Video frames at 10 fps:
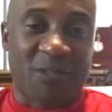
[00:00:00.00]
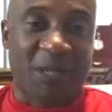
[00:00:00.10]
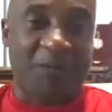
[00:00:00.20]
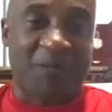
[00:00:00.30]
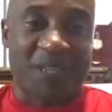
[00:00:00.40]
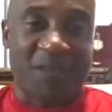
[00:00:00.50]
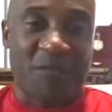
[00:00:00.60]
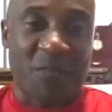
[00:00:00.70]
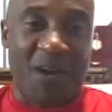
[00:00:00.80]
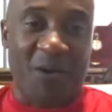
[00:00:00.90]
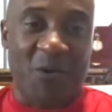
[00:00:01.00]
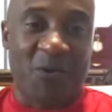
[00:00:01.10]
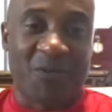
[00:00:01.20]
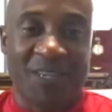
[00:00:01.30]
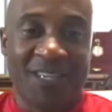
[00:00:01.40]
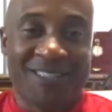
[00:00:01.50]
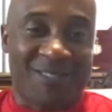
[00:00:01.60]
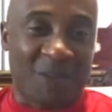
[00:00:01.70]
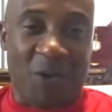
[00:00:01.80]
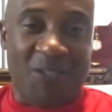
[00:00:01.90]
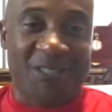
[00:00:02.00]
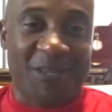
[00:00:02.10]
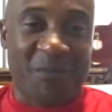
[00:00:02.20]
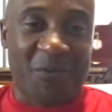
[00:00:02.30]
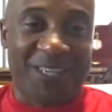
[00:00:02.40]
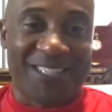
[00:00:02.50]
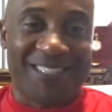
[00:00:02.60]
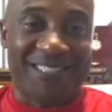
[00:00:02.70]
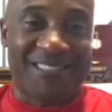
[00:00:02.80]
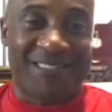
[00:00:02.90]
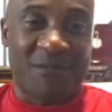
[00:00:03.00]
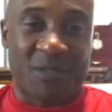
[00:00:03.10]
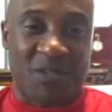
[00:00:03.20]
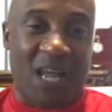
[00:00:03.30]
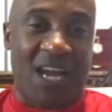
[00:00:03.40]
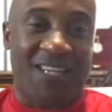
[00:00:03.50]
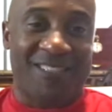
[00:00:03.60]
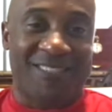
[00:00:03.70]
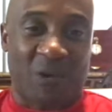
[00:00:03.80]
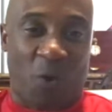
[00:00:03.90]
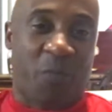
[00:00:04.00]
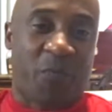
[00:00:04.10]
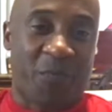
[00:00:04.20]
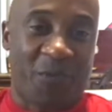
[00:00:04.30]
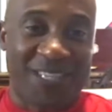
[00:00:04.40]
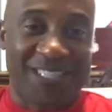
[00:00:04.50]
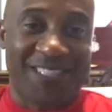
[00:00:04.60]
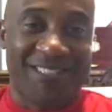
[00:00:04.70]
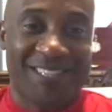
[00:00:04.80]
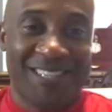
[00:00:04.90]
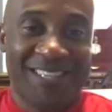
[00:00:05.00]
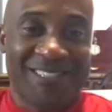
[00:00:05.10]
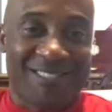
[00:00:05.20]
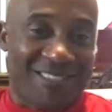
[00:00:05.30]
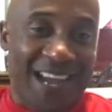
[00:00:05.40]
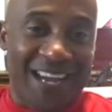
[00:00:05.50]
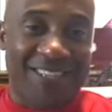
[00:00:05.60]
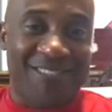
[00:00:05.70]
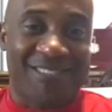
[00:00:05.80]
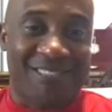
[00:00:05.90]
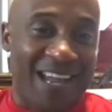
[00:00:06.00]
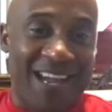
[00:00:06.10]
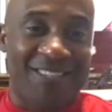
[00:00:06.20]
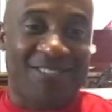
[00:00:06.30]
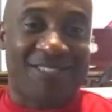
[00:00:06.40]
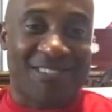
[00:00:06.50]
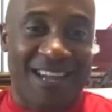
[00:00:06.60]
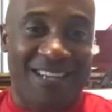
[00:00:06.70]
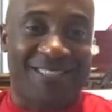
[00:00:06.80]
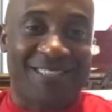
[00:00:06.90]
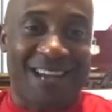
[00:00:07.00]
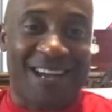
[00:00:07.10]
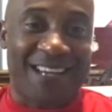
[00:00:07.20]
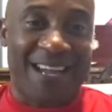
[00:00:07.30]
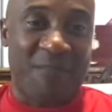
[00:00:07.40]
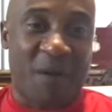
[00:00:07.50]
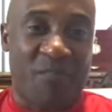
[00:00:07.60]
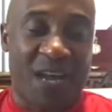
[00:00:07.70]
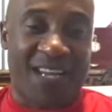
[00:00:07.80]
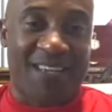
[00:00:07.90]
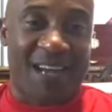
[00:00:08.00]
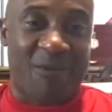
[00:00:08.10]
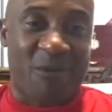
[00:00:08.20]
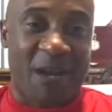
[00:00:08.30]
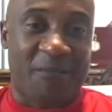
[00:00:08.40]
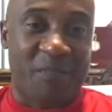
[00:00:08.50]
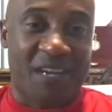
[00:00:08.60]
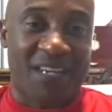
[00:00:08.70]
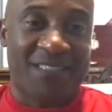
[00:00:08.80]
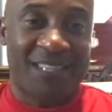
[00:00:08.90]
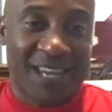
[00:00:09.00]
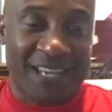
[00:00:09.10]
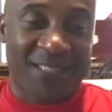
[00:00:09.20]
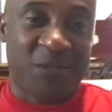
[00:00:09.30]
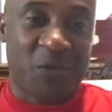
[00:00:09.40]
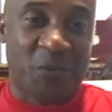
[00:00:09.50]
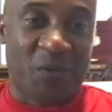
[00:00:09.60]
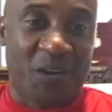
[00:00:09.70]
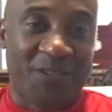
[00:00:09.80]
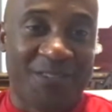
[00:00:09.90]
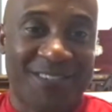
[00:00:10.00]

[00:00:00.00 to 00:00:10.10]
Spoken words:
up, Stephen? My old Sergeant of Marines / Corporal Marines / the guy that had my back in Iraq, man. How you doing, brother?